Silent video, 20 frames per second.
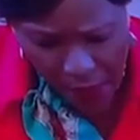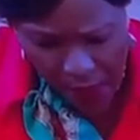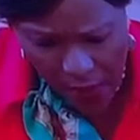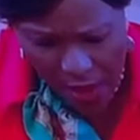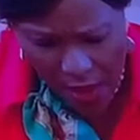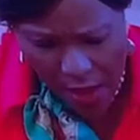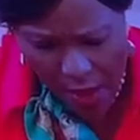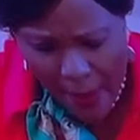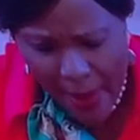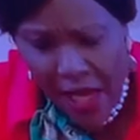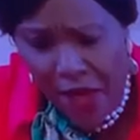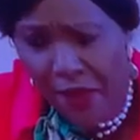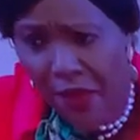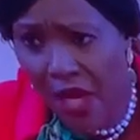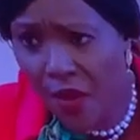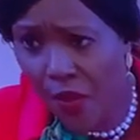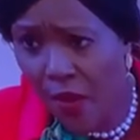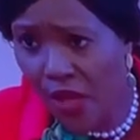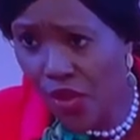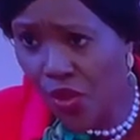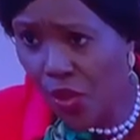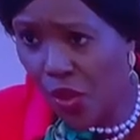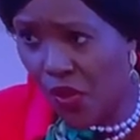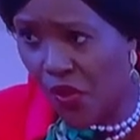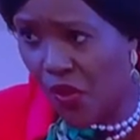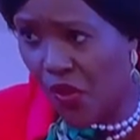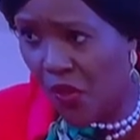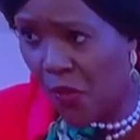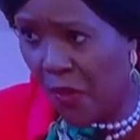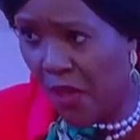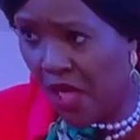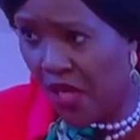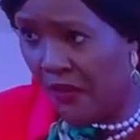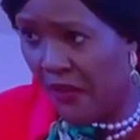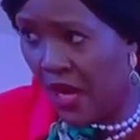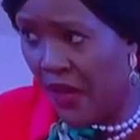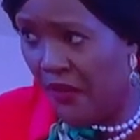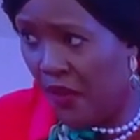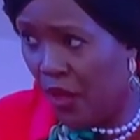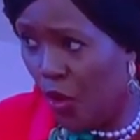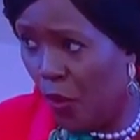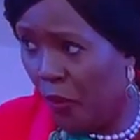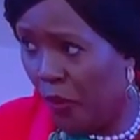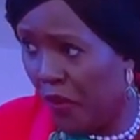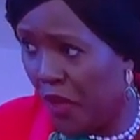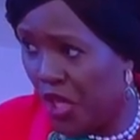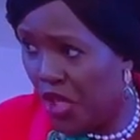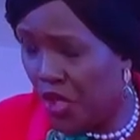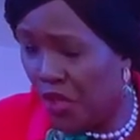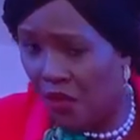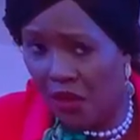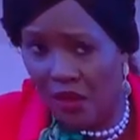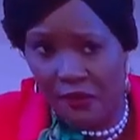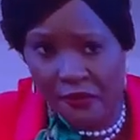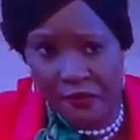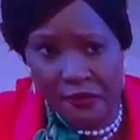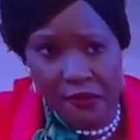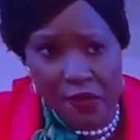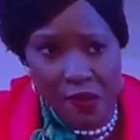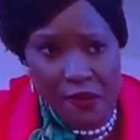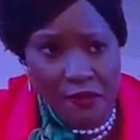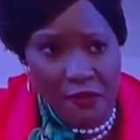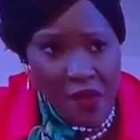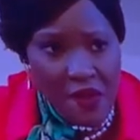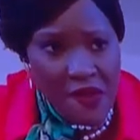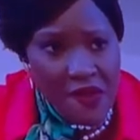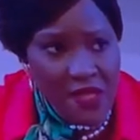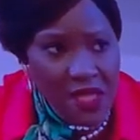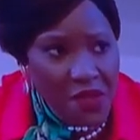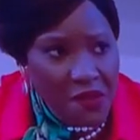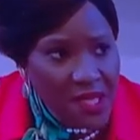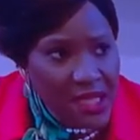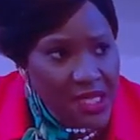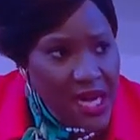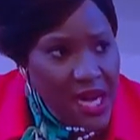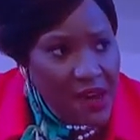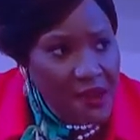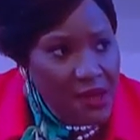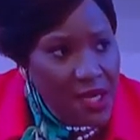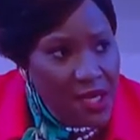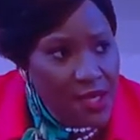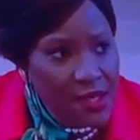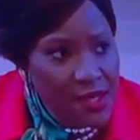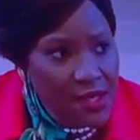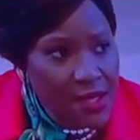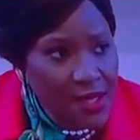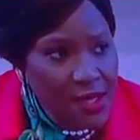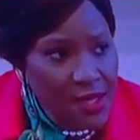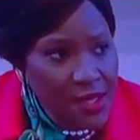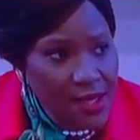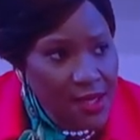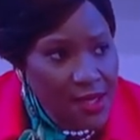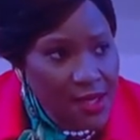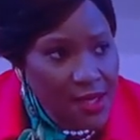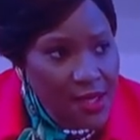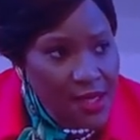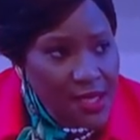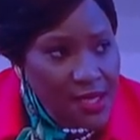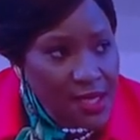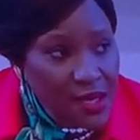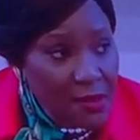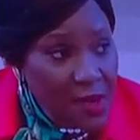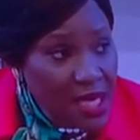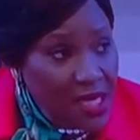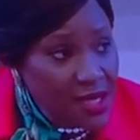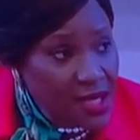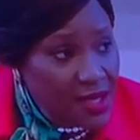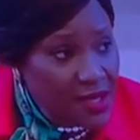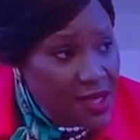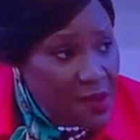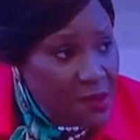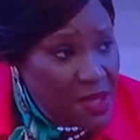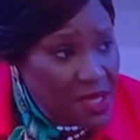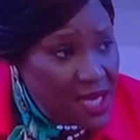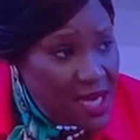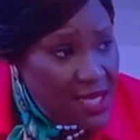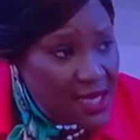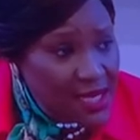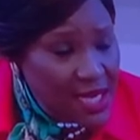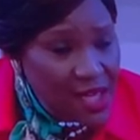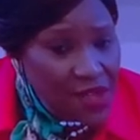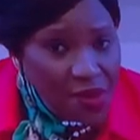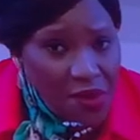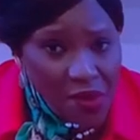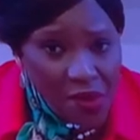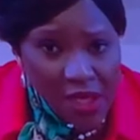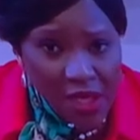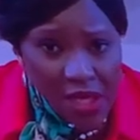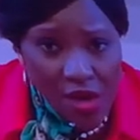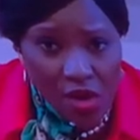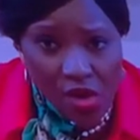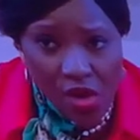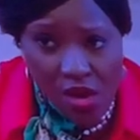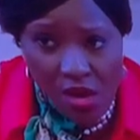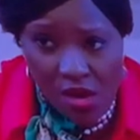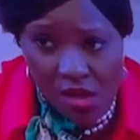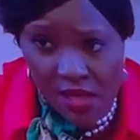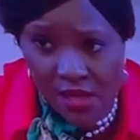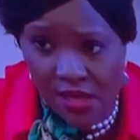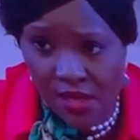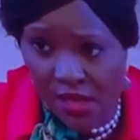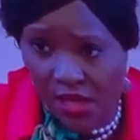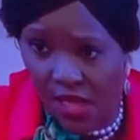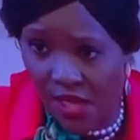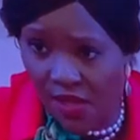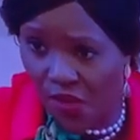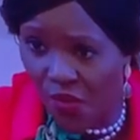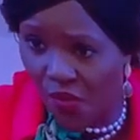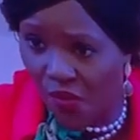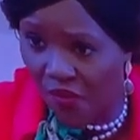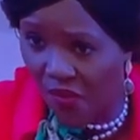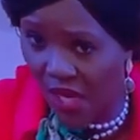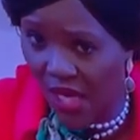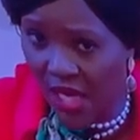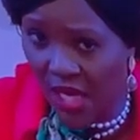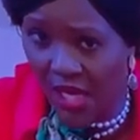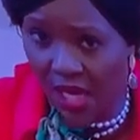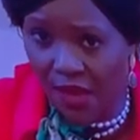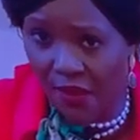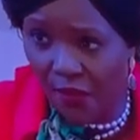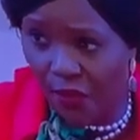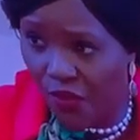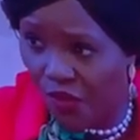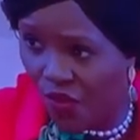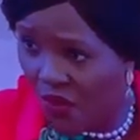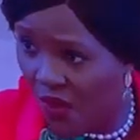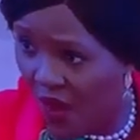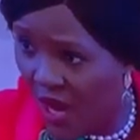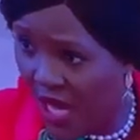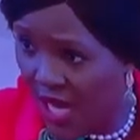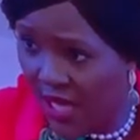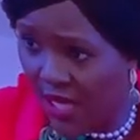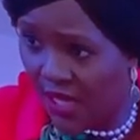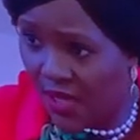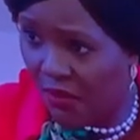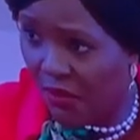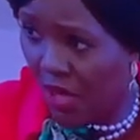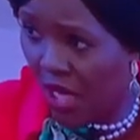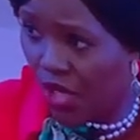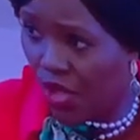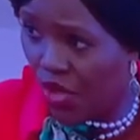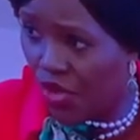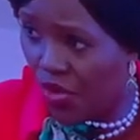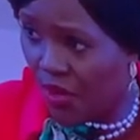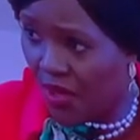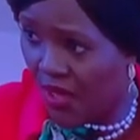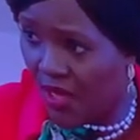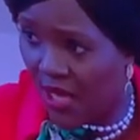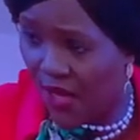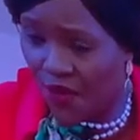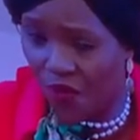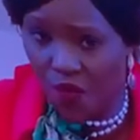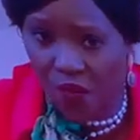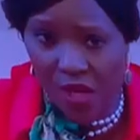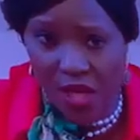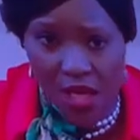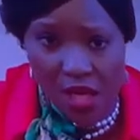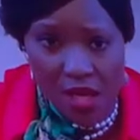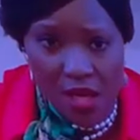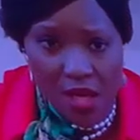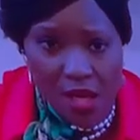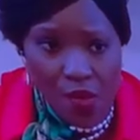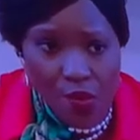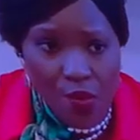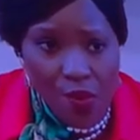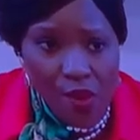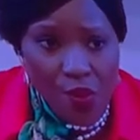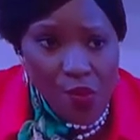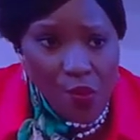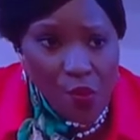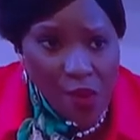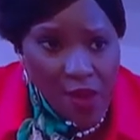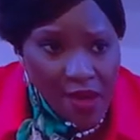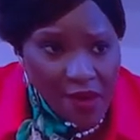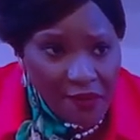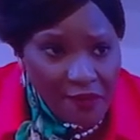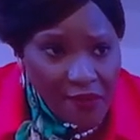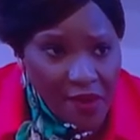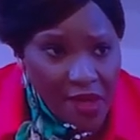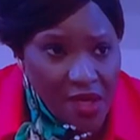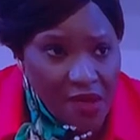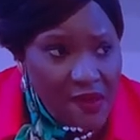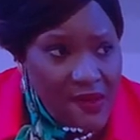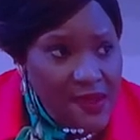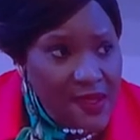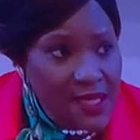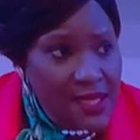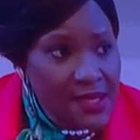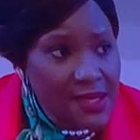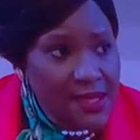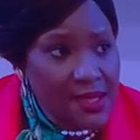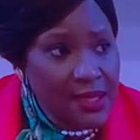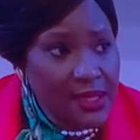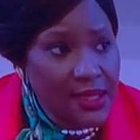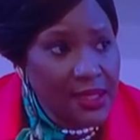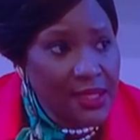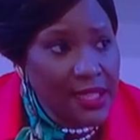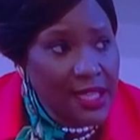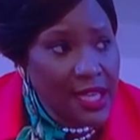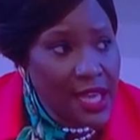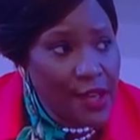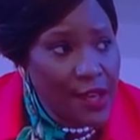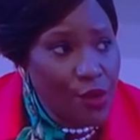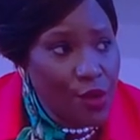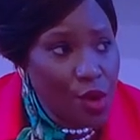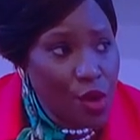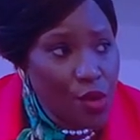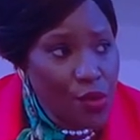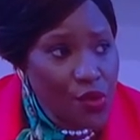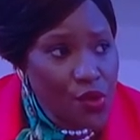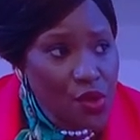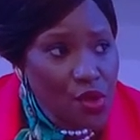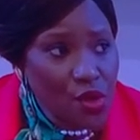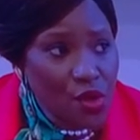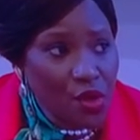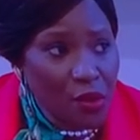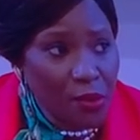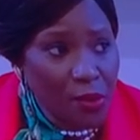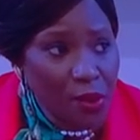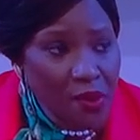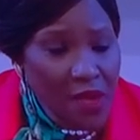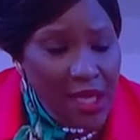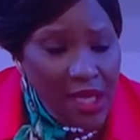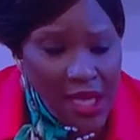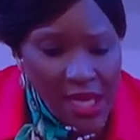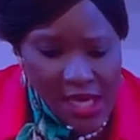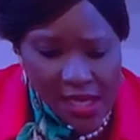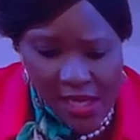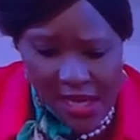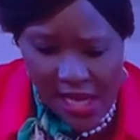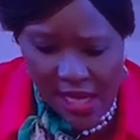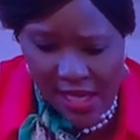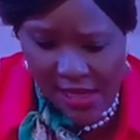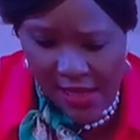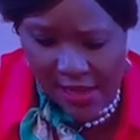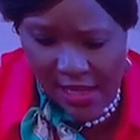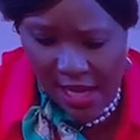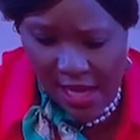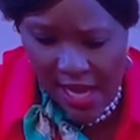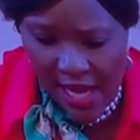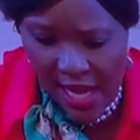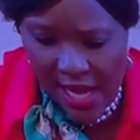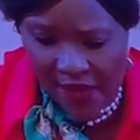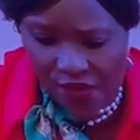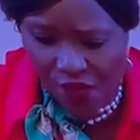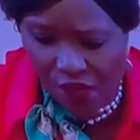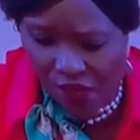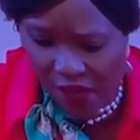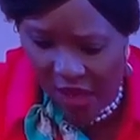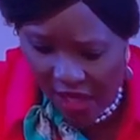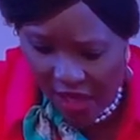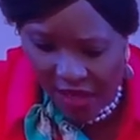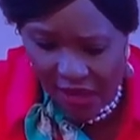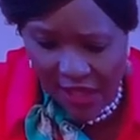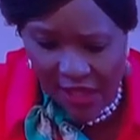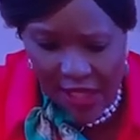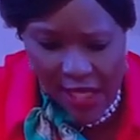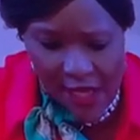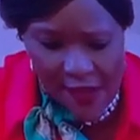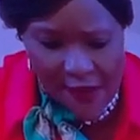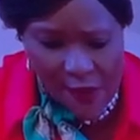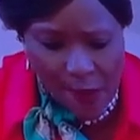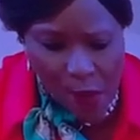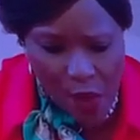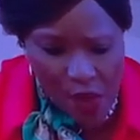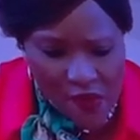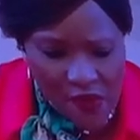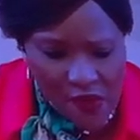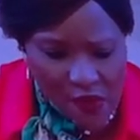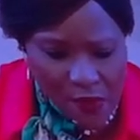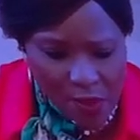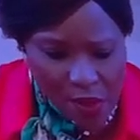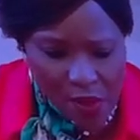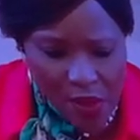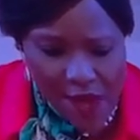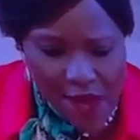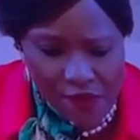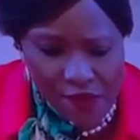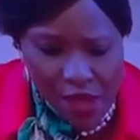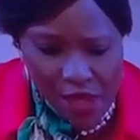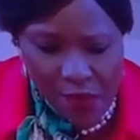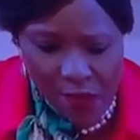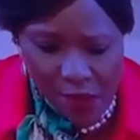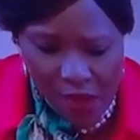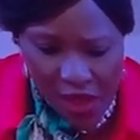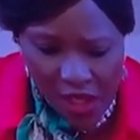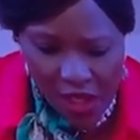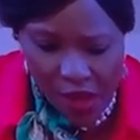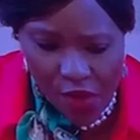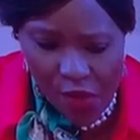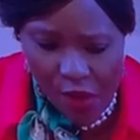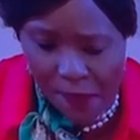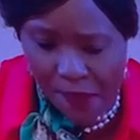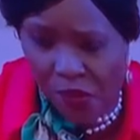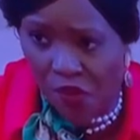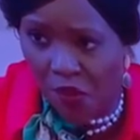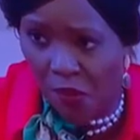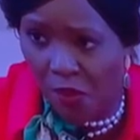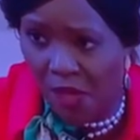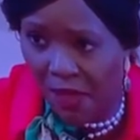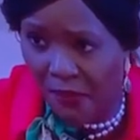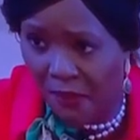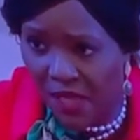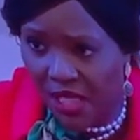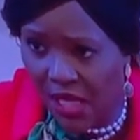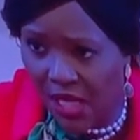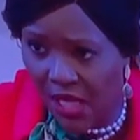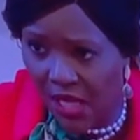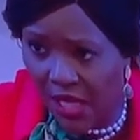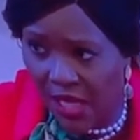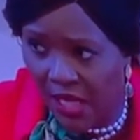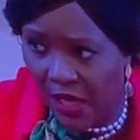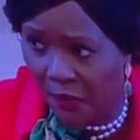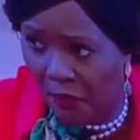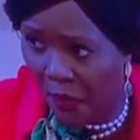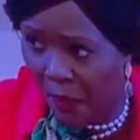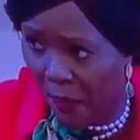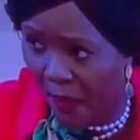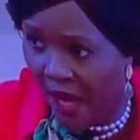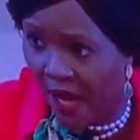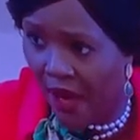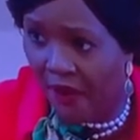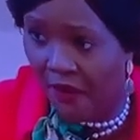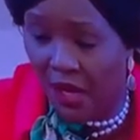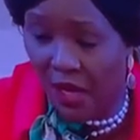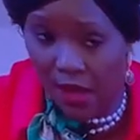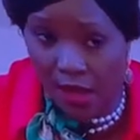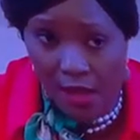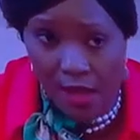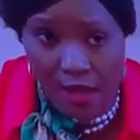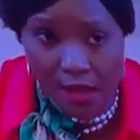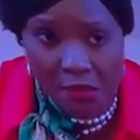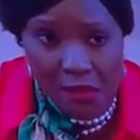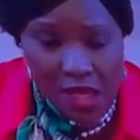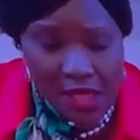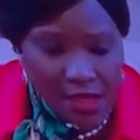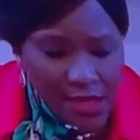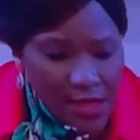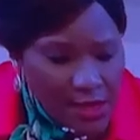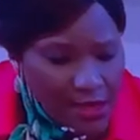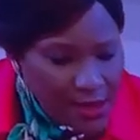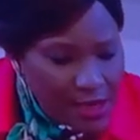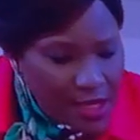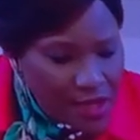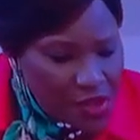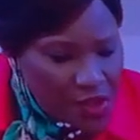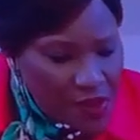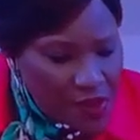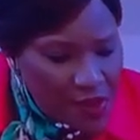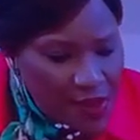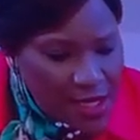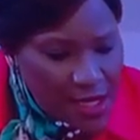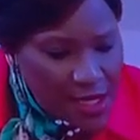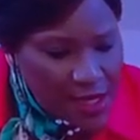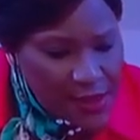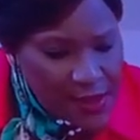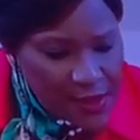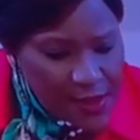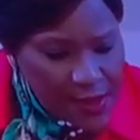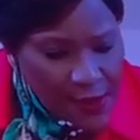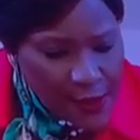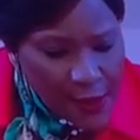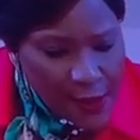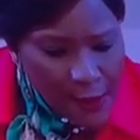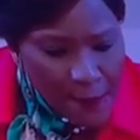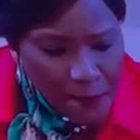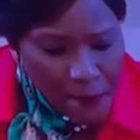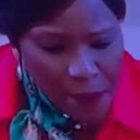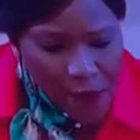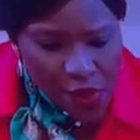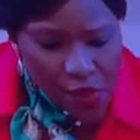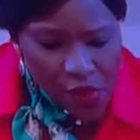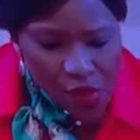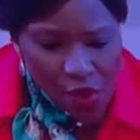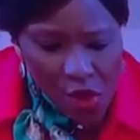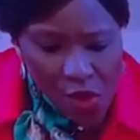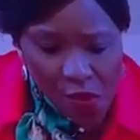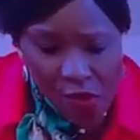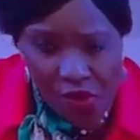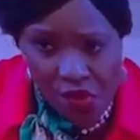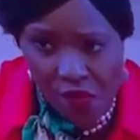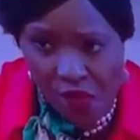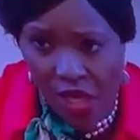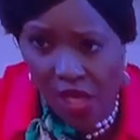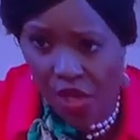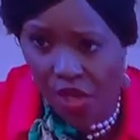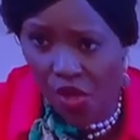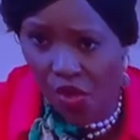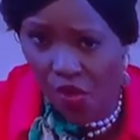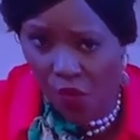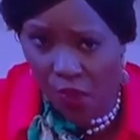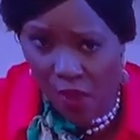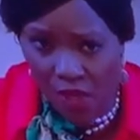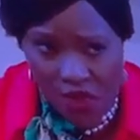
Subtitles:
But I really want to also speak around the operation of our Secretariat. It's an amazing team, as I said earlier on. It's really trying to make sure that we work very consistently and also communicate as regularly as possible, and really bringing you up to speed, particularly in preparing meetings such as this. So it was really good once we